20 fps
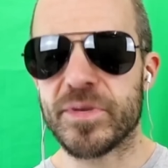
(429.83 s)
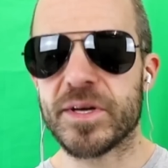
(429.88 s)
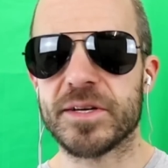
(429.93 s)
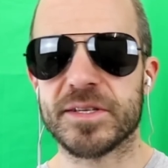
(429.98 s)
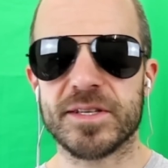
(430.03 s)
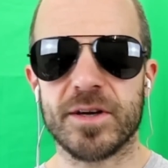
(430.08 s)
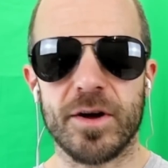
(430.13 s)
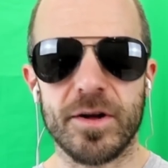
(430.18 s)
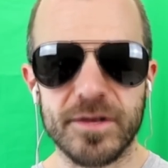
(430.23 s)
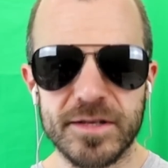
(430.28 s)

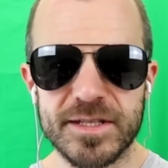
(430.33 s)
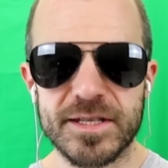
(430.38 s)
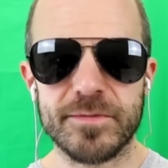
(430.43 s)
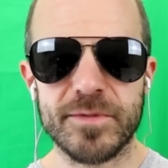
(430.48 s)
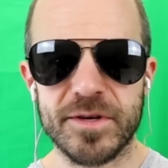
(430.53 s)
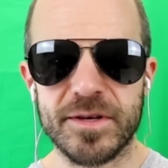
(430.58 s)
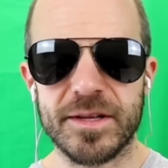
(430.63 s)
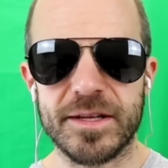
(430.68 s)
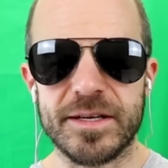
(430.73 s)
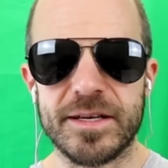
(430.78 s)
Because
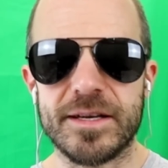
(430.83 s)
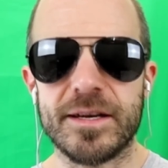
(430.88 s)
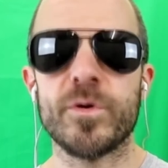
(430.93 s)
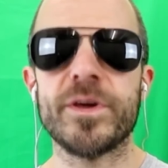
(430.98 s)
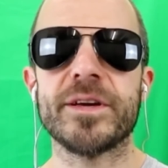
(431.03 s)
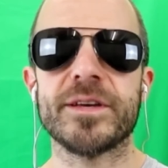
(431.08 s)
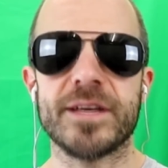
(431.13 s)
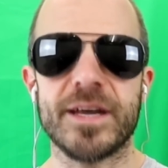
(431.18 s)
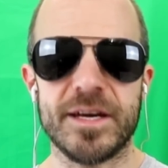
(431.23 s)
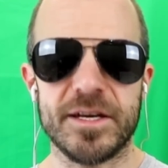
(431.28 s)
ultimately
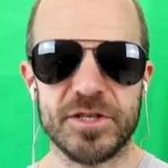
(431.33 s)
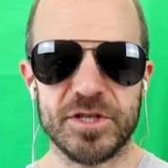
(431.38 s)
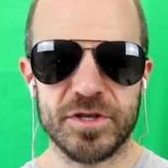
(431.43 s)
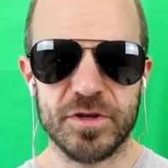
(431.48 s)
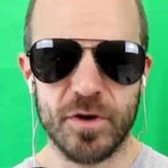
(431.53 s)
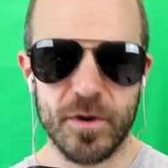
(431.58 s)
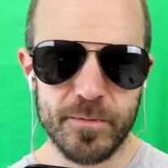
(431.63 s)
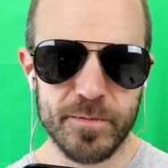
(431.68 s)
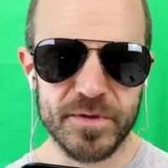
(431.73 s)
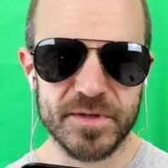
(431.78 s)
we engage in
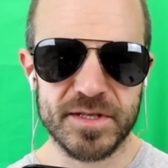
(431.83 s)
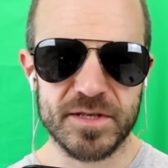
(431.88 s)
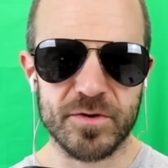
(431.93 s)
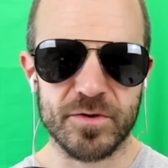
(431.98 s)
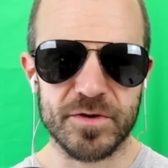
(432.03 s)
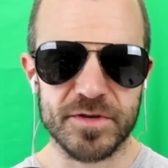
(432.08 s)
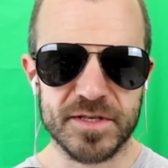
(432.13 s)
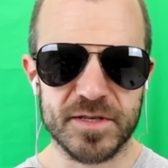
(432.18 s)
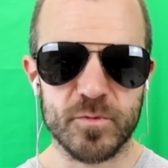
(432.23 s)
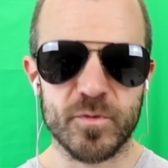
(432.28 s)
open
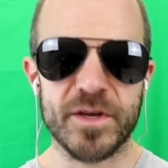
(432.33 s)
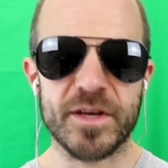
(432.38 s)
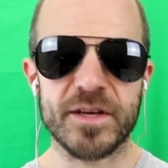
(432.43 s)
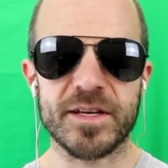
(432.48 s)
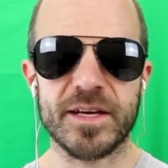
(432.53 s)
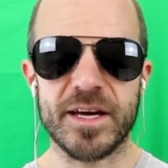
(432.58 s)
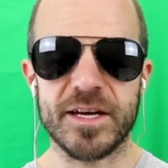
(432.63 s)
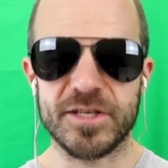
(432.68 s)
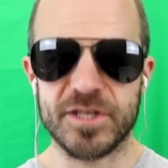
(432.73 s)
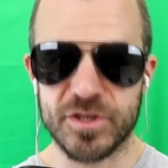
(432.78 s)
source, we
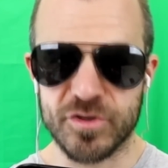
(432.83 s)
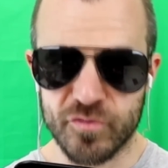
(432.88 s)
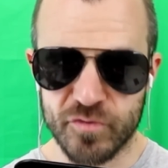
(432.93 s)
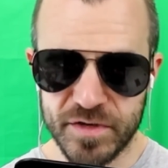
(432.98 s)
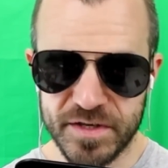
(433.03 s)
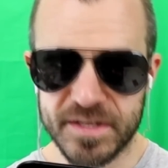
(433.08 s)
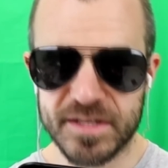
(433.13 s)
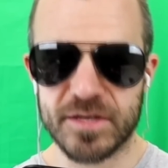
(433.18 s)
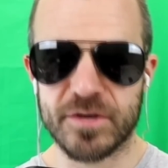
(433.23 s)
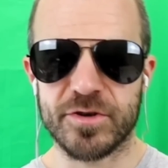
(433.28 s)
engage in
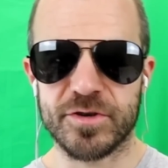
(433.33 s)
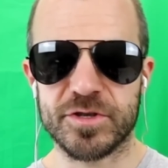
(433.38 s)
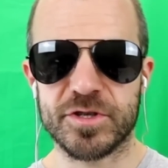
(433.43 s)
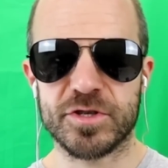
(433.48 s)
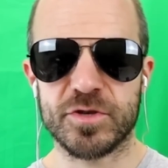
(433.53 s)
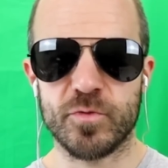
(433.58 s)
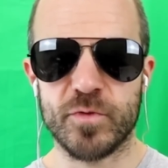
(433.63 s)
research,